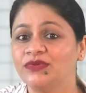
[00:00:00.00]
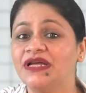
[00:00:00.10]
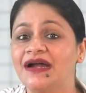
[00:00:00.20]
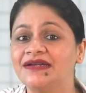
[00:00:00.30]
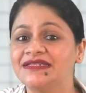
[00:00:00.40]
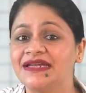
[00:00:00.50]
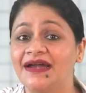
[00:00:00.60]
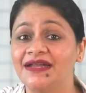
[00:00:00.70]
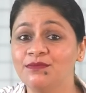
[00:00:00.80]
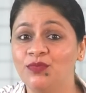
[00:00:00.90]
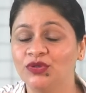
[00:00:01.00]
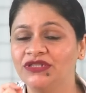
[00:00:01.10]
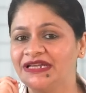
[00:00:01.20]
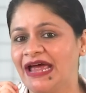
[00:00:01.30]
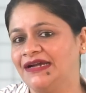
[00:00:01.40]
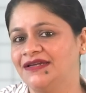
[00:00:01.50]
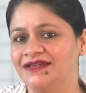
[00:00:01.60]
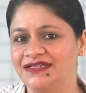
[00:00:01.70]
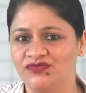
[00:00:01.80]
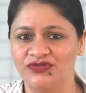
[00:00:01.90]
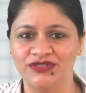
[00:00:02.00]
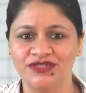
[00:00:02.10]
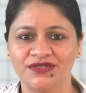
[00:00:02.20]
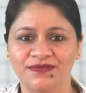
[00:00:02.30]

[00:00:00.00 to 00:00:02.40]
with understanding both the categories first.